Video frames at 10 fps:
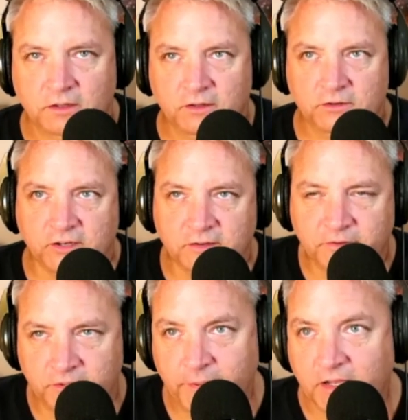She
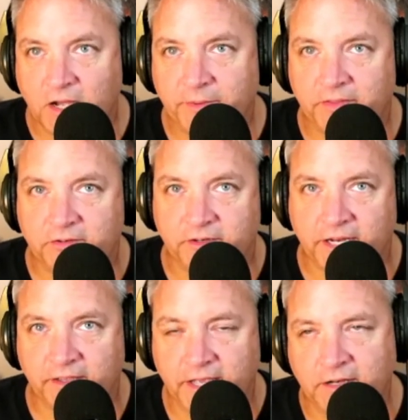made a comment that she
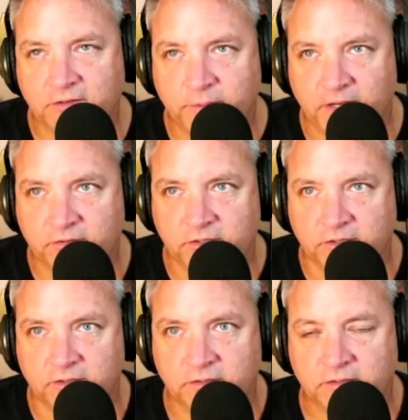got engaged this past
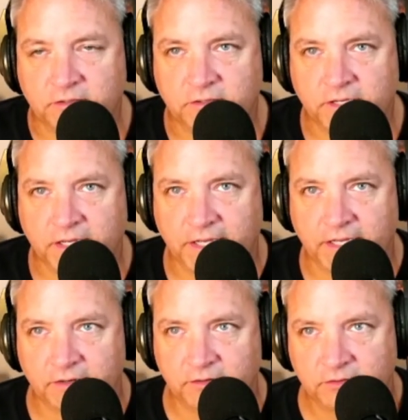year,
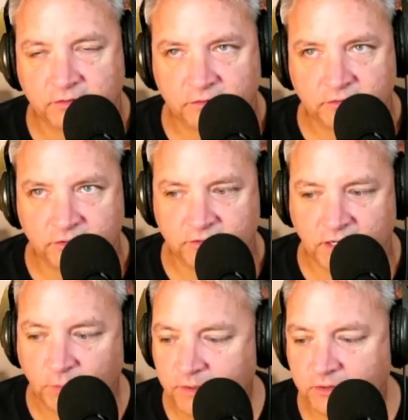and she said,
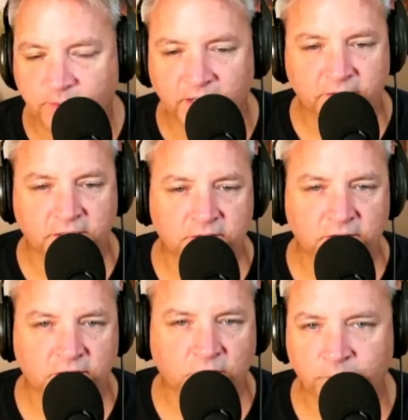I wasn't expecting it.
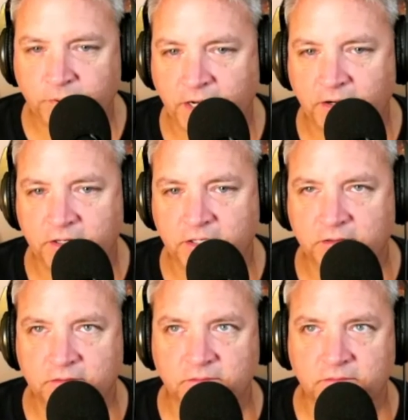I wasn't planning on it.
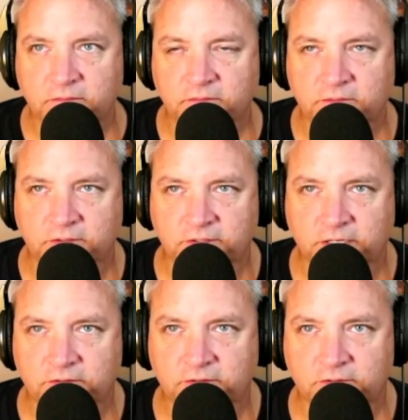She
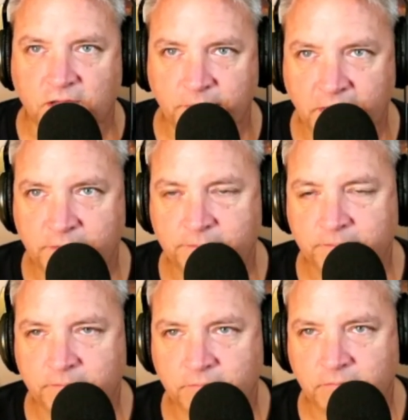said, I met
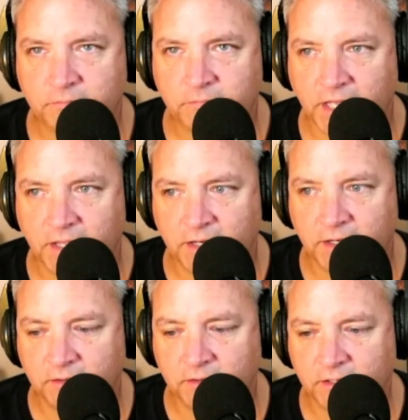him
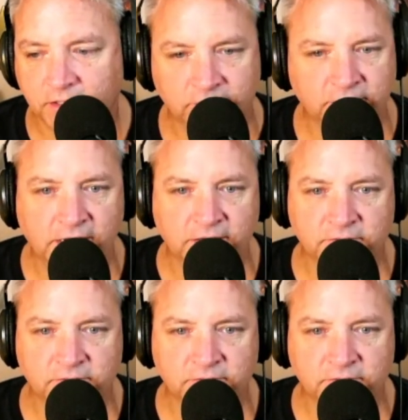and he's the guy.